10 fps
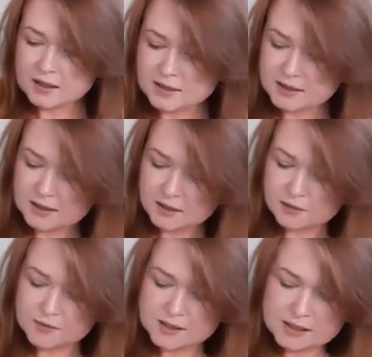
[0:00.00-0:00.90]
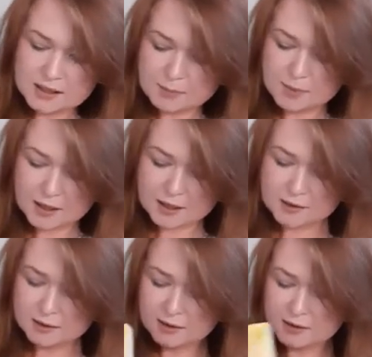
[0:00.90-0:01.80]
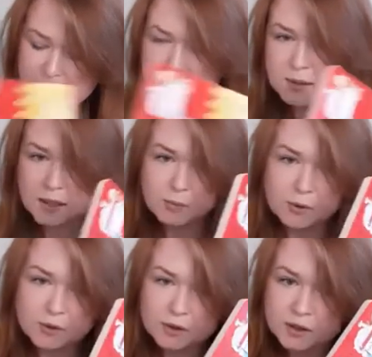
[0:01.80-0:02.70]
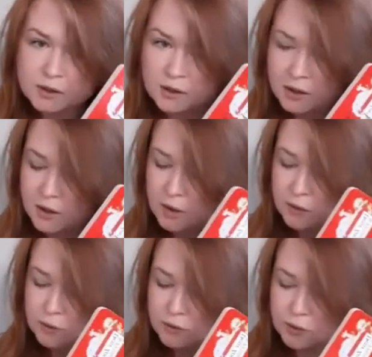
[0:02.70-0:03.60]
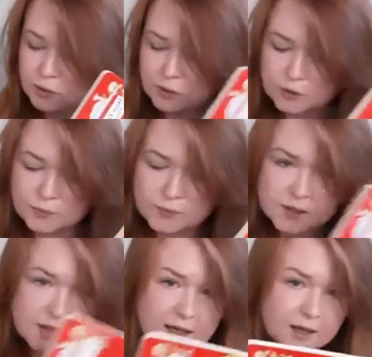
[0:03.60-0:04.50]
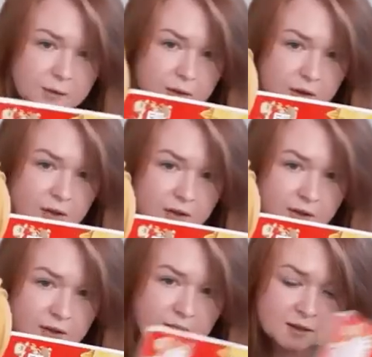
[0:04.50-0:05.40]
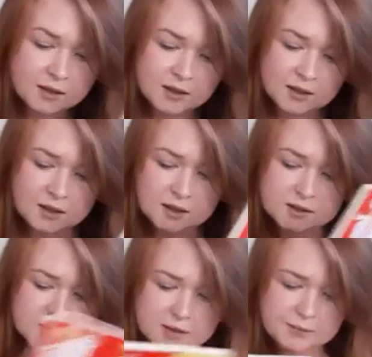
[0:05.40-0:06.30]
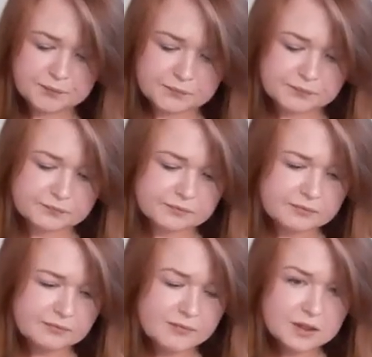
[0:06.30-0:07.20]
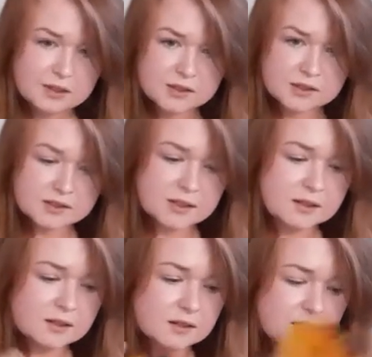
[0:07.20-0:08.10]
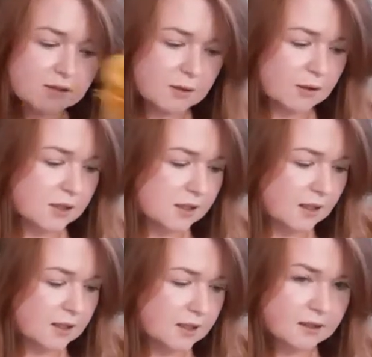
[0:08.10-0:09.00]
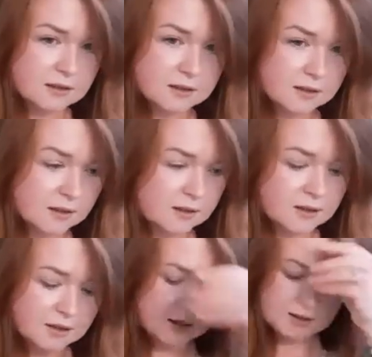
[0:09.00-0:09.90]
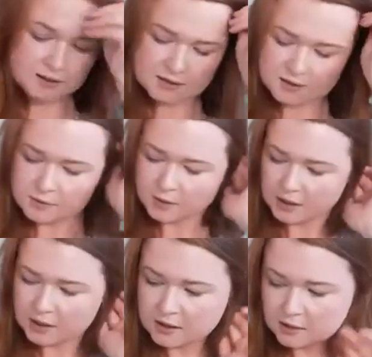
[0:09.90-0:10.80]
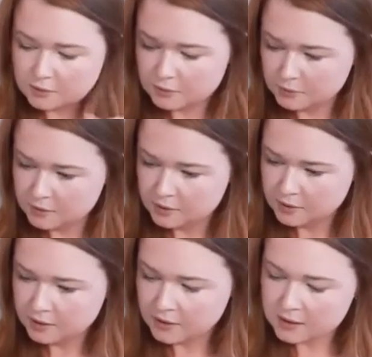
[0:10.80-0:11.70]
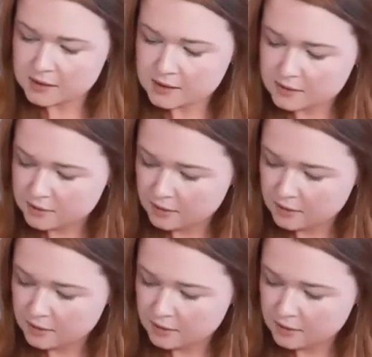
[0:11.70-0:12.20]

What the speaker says: then obviously a bigger book for the yellow. So let's just set the flower aside. So what you're going to do is